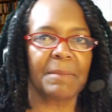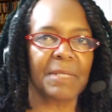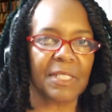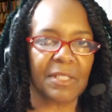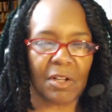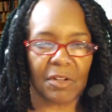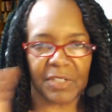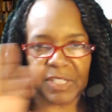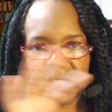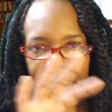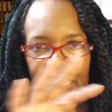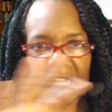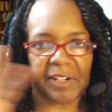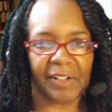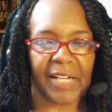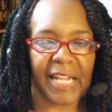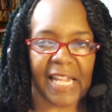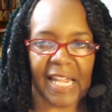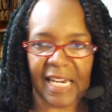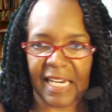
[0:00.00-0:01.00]
is on the
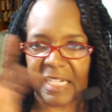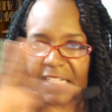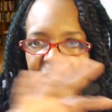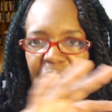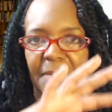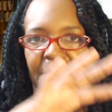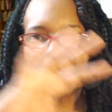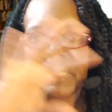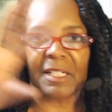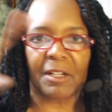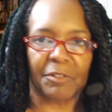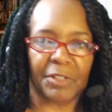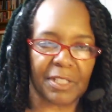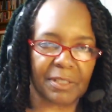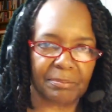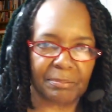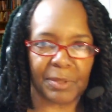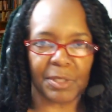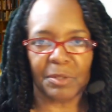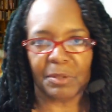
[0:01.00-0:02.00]
letterhead and I mean on
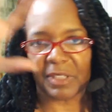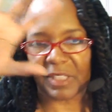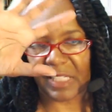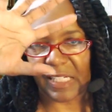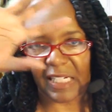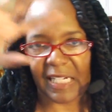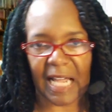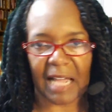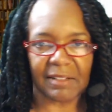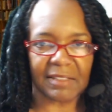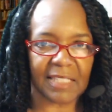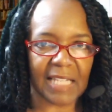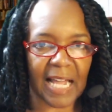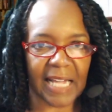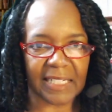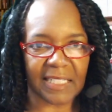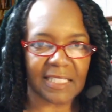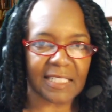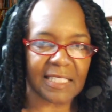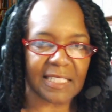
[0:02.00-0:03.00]
the built thing
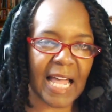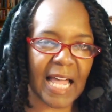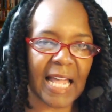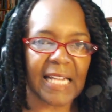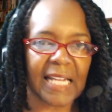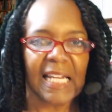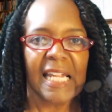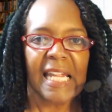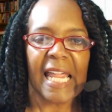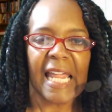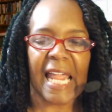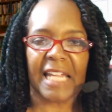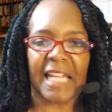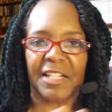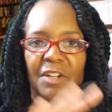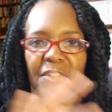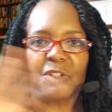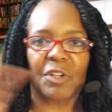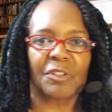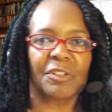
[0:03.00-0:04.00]
outside the sign and
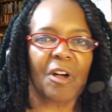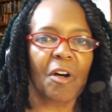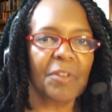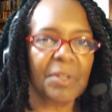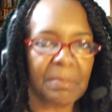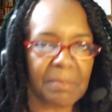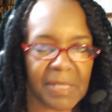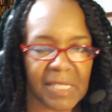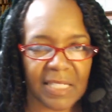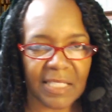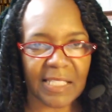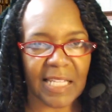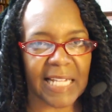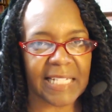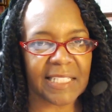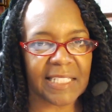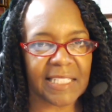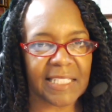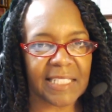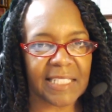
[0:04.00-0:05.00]
you know on the business
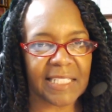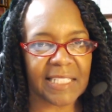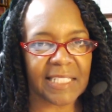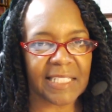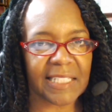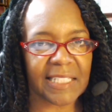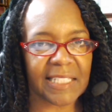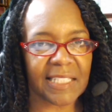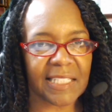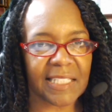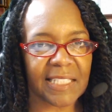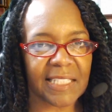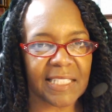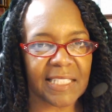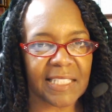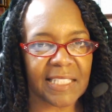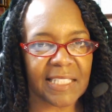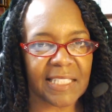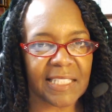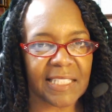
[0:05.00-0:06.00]
license and shit, cause that's your
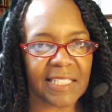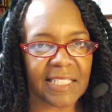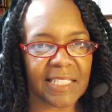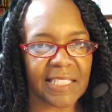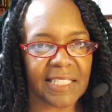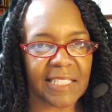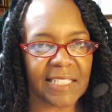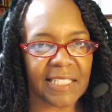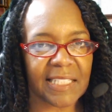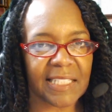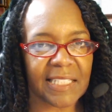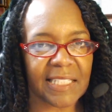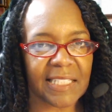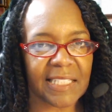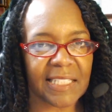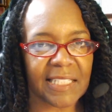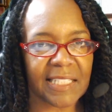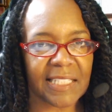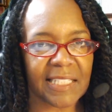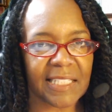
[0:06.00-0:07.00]
shit. Other than
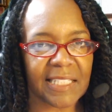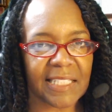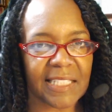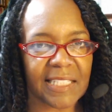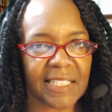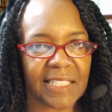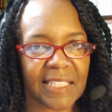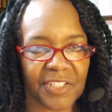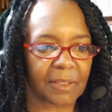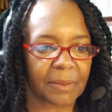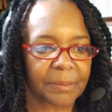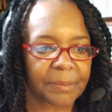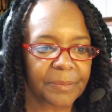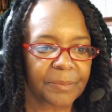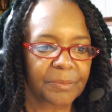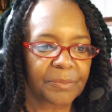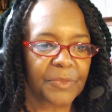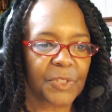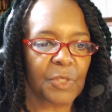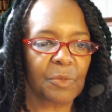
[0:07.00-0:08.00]
that, you know, fuck them.
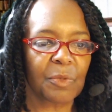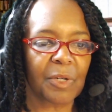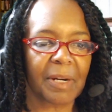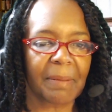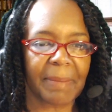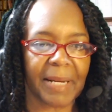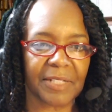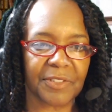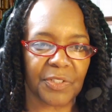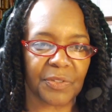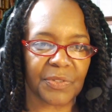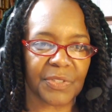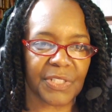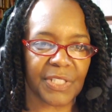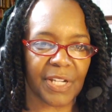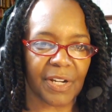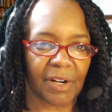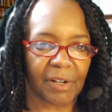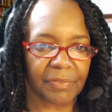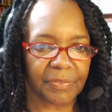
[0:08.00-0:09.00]
You worry about
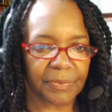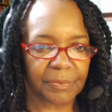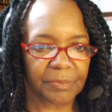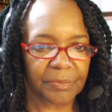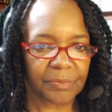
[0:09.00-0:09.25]
yourself